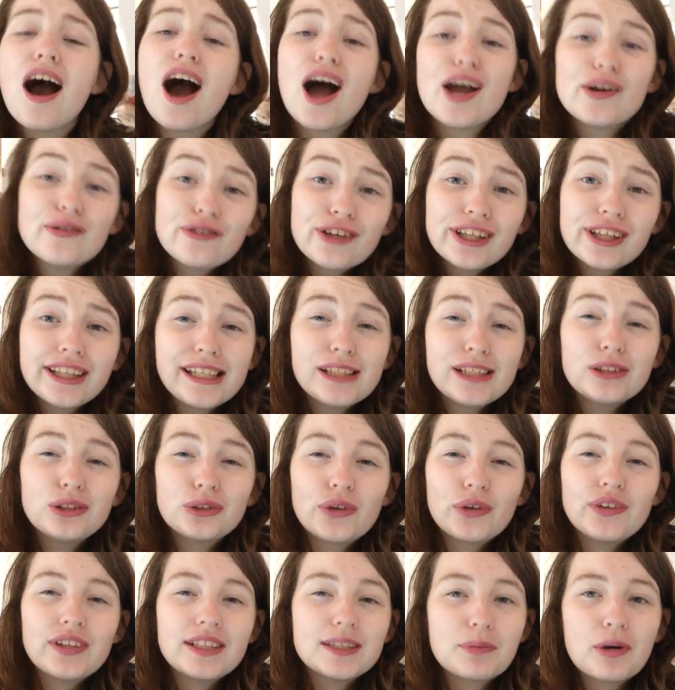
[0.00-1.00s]
I really
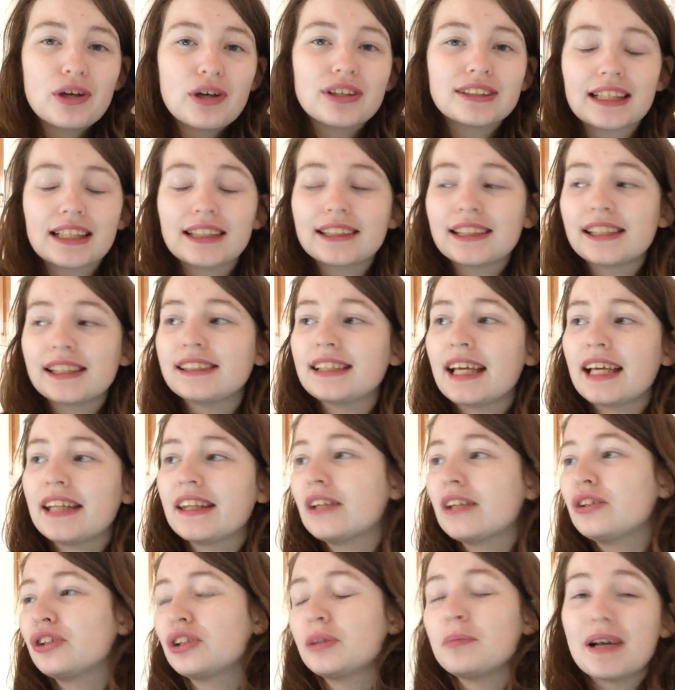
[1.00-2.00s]
enjoy these books, as I said,
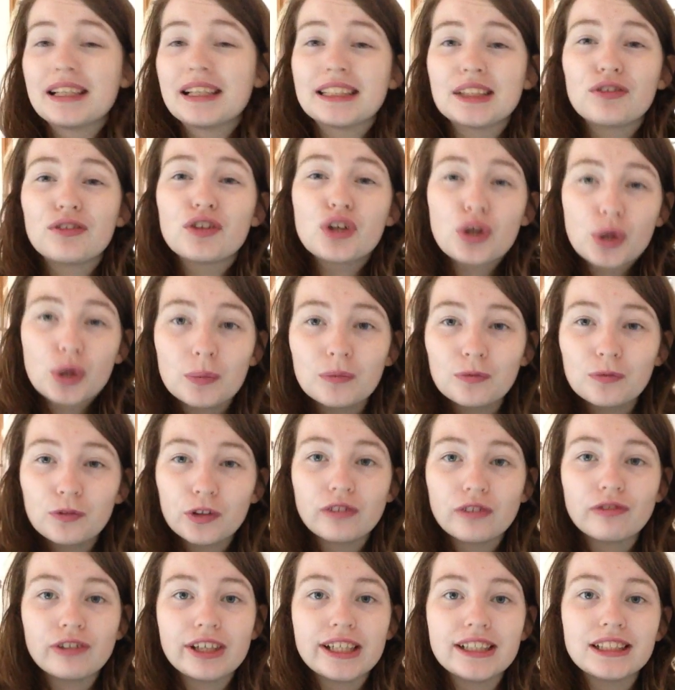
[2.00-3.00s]
they're just massive
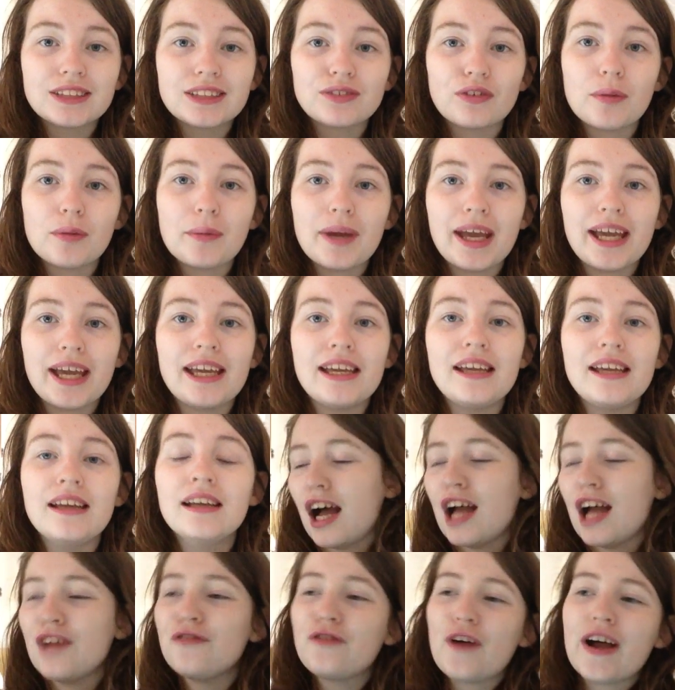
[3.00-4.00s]
comfort reads for me.
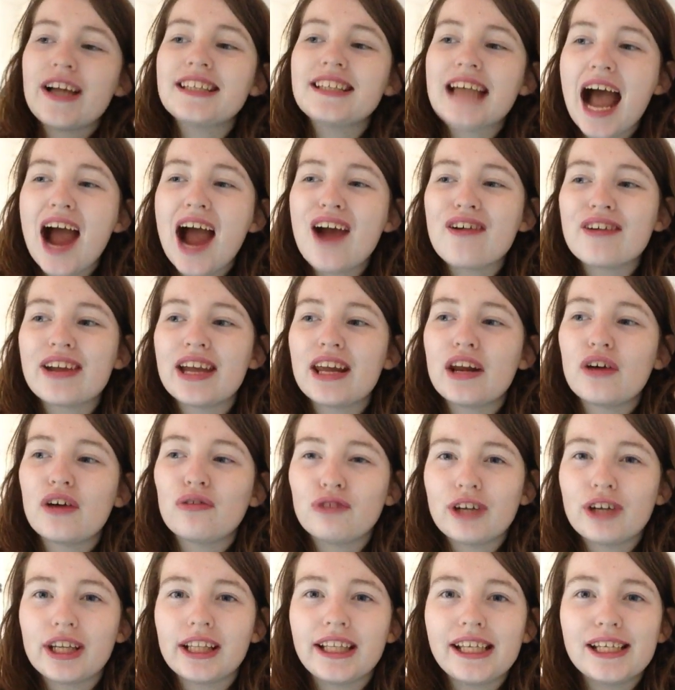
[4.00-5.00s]
I find Harriet a
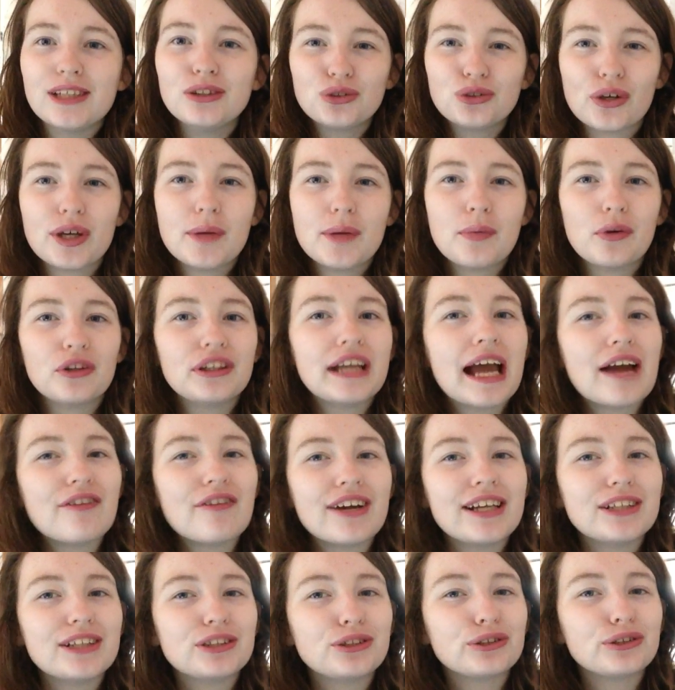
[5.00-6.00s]
really enjoyable
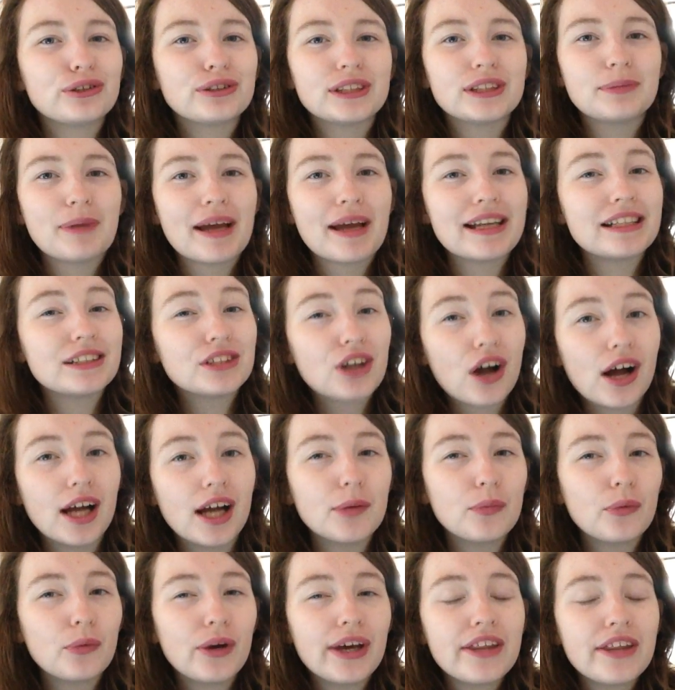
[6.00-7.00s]
narrator to spend
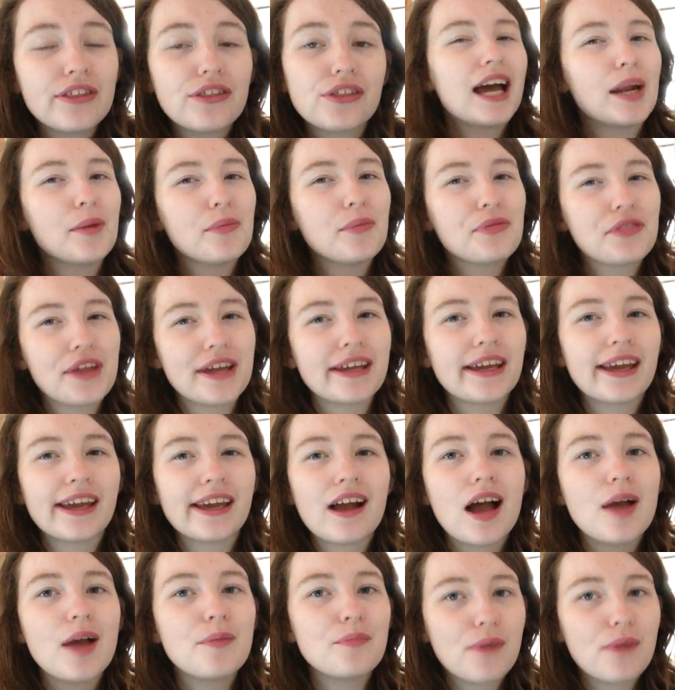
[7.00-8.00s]
time with, and I'm
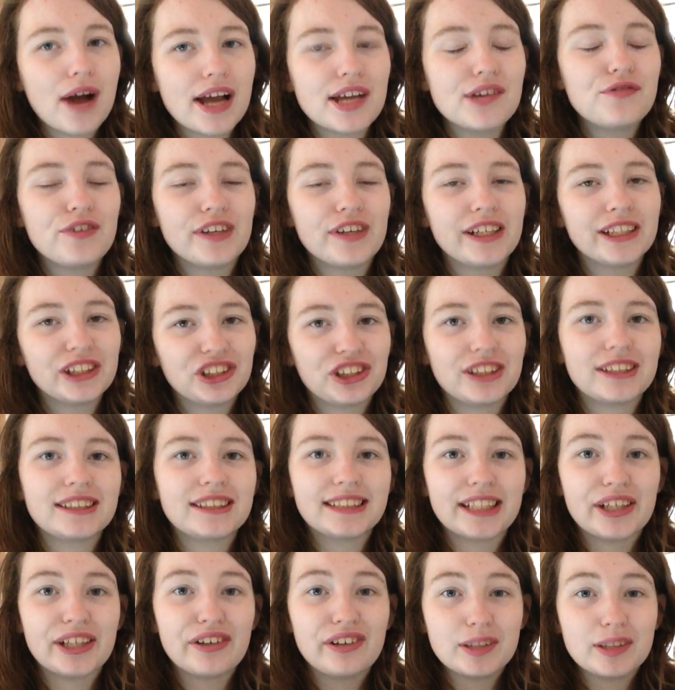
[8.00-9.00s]
thinking I might finish this
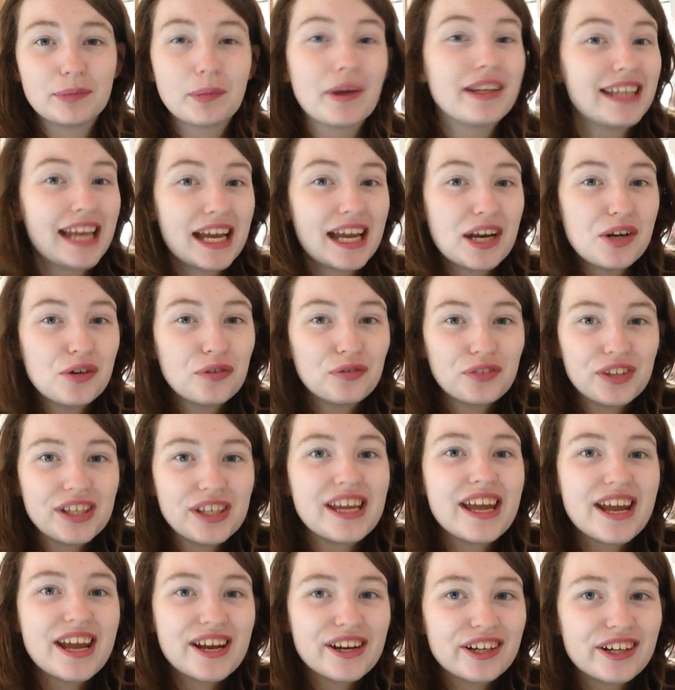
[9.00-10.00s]
series by the end of the
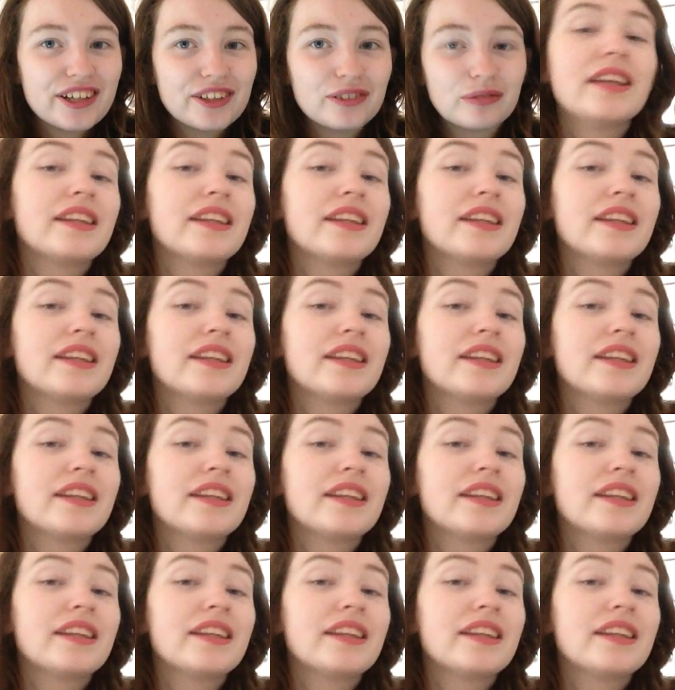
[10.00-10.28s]
year.